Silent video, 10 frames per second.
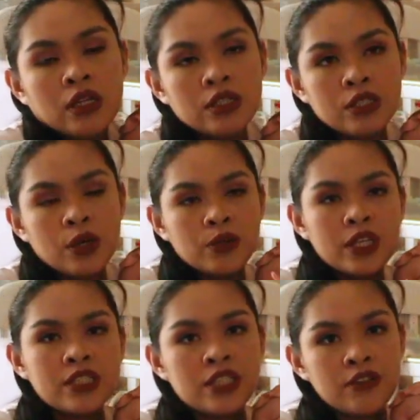So
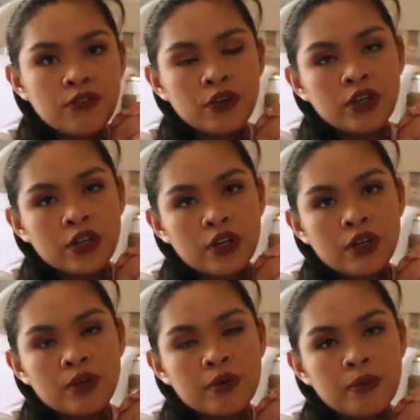that's it
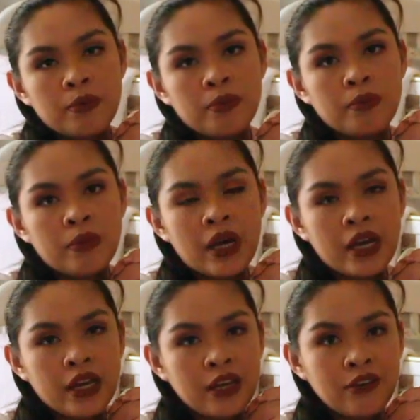for
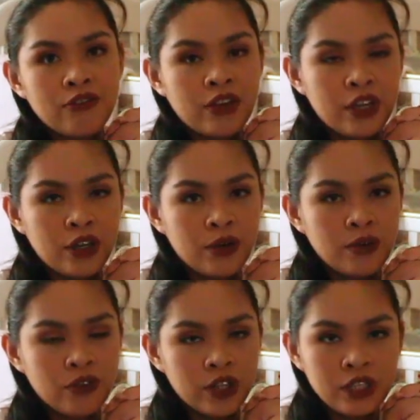my
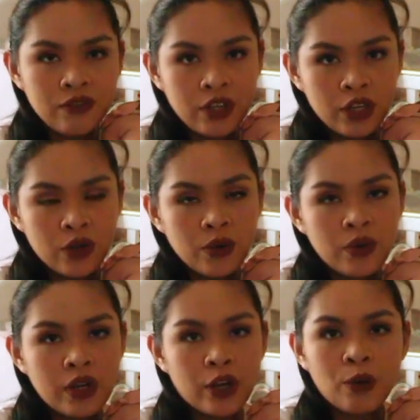video, for this
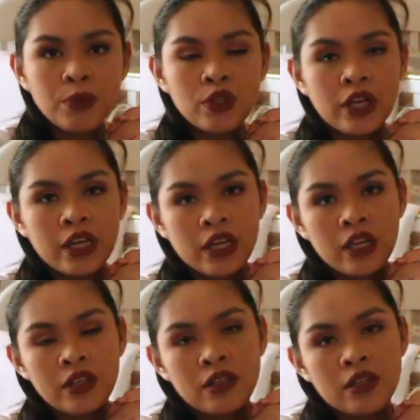video. I hope you like
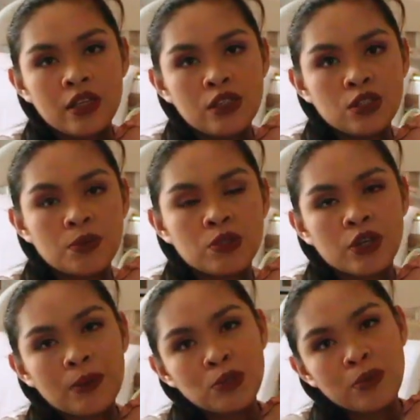it.
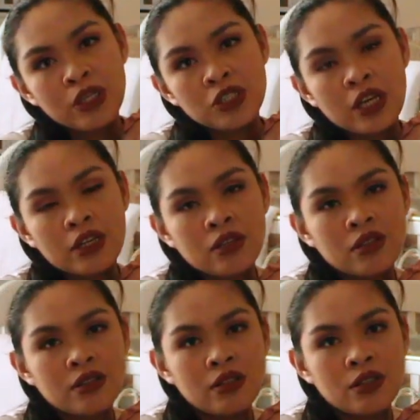Subscribe to my
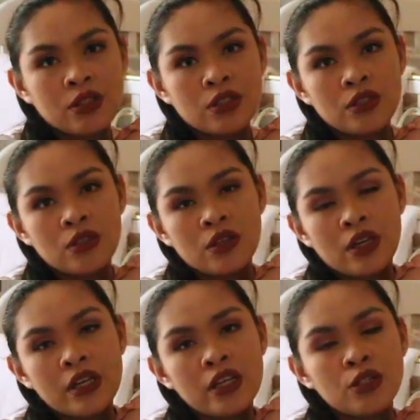channel,
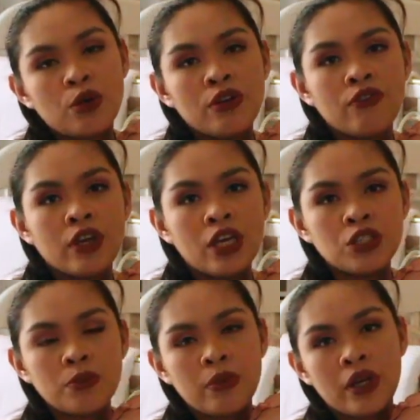hit that
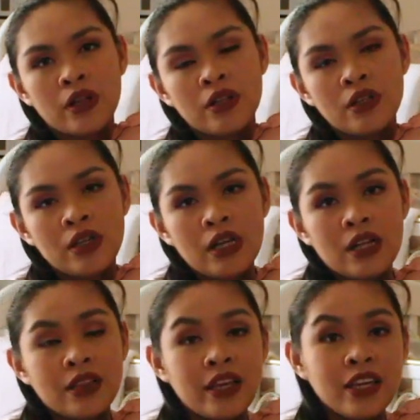notification bell,
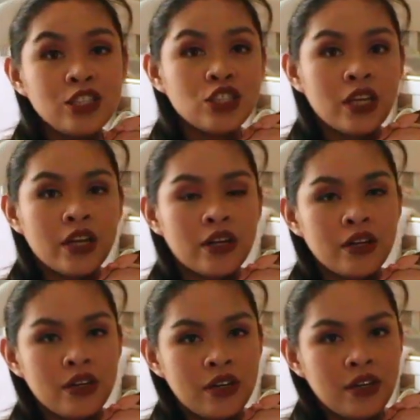like and share.